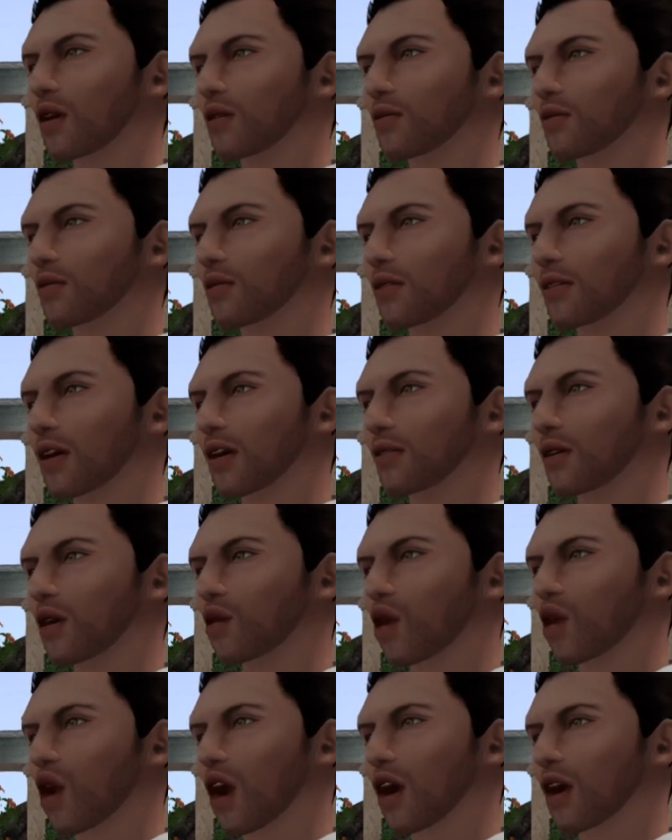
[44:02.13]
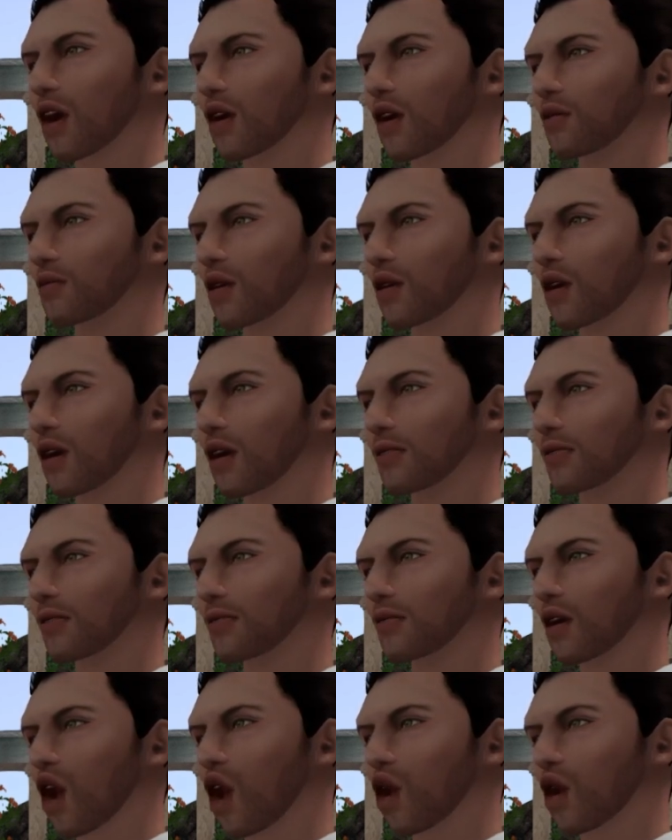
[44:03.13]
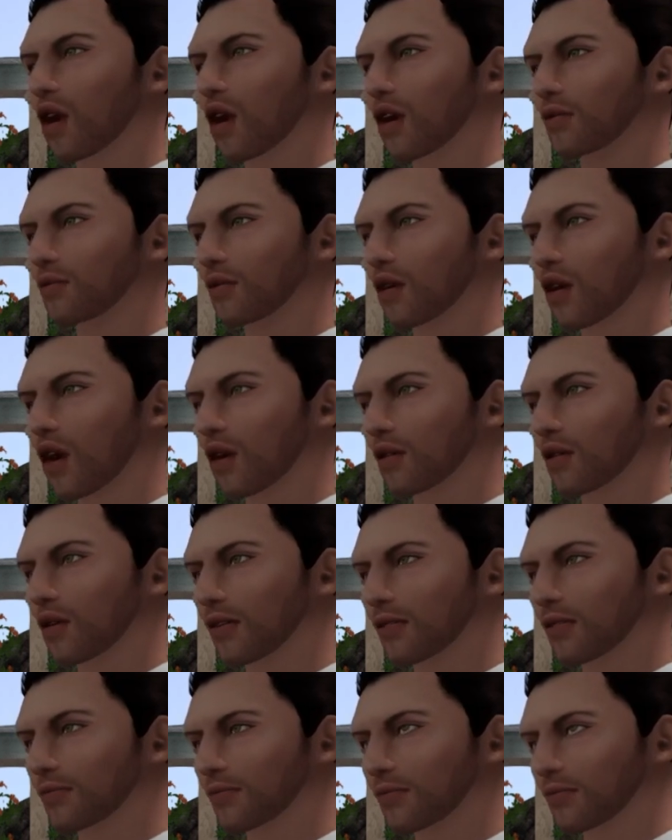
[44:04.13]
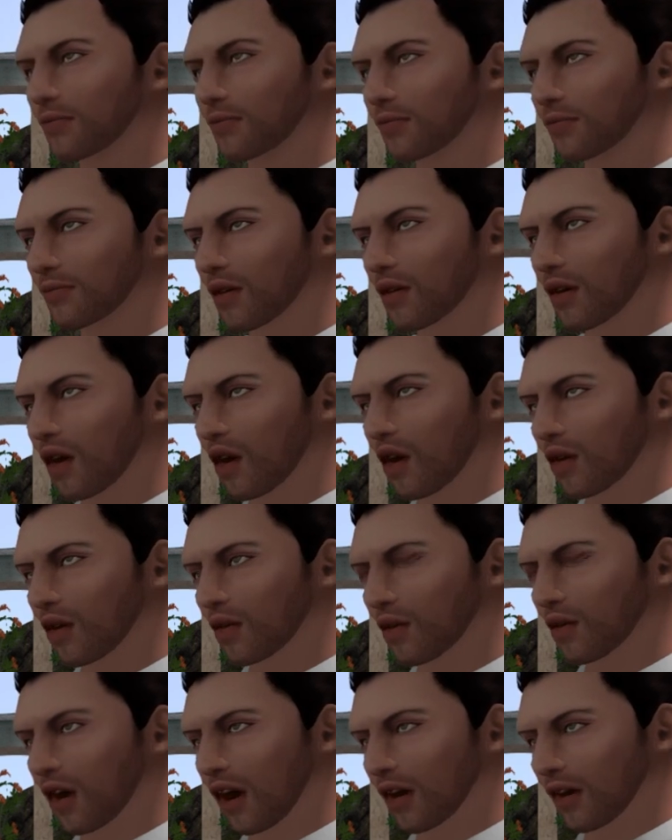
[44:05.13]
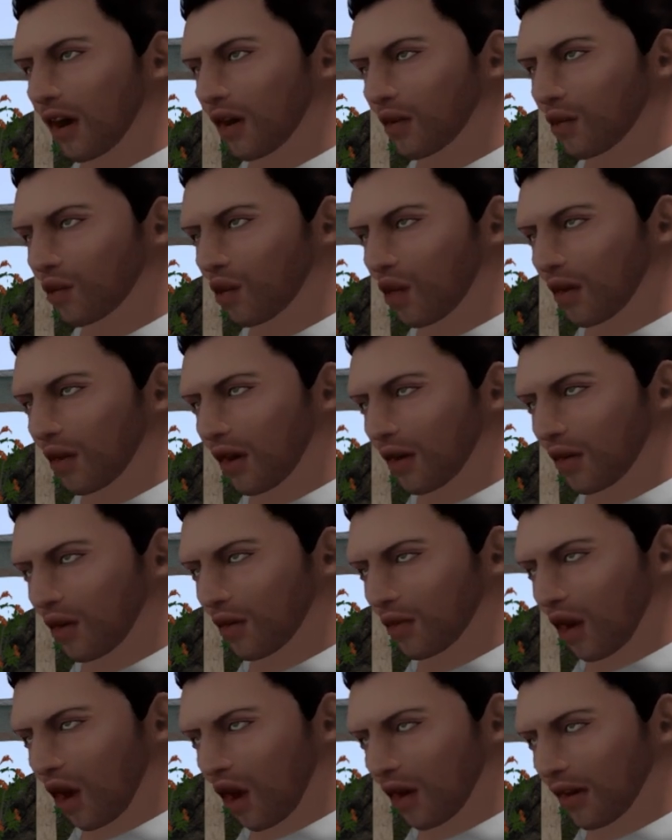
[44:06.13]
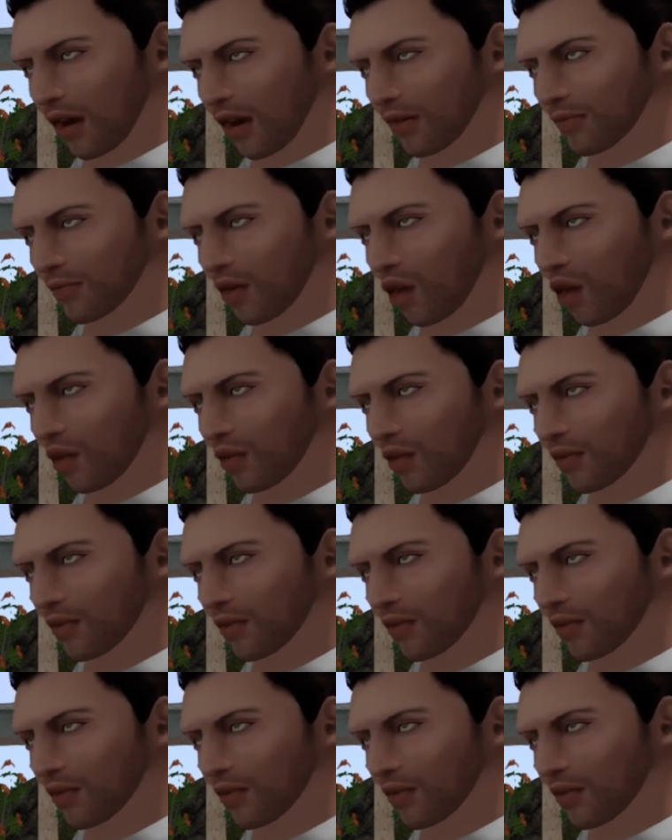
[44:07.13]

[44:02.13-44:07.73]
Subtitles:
The UCLA, it's 3 words, unfortunately have some negative wording.